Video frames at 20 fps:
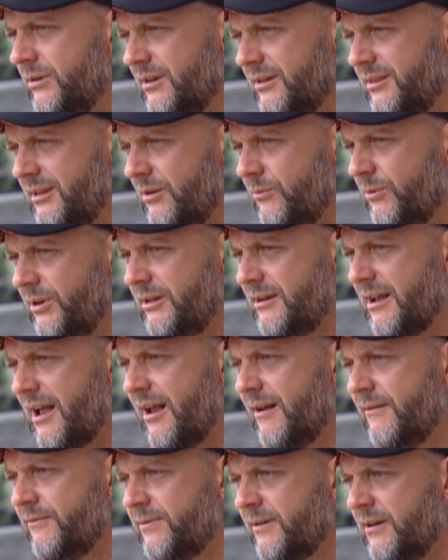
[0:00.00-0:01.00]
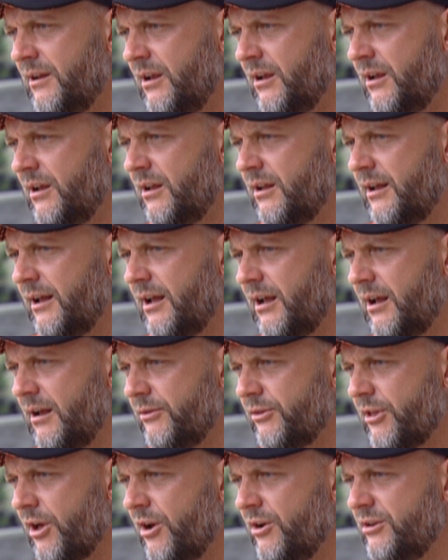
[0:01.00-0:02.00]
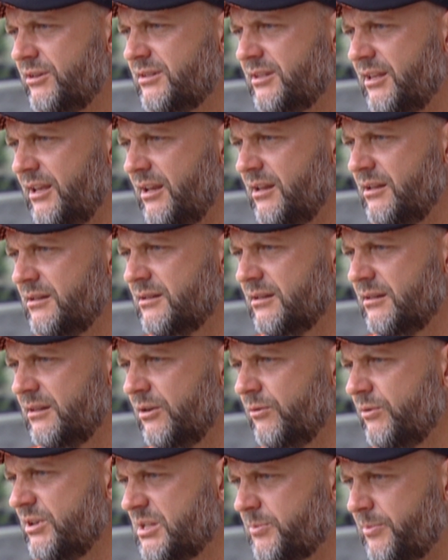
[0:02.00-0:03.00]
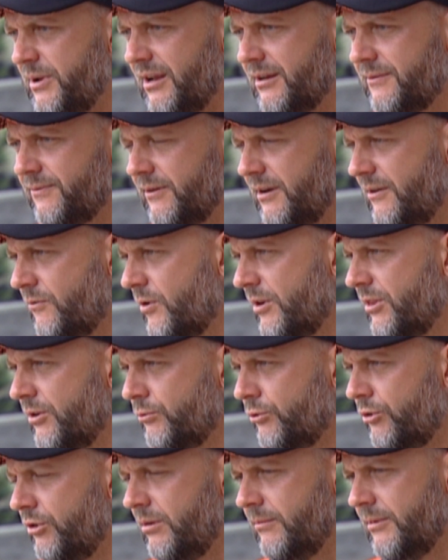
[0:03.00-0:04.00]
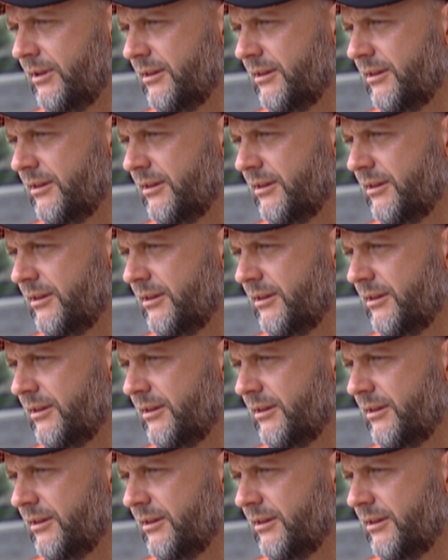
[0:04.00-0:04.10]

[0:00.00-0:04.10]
And I think when you have those things and the respect for everyone in the room,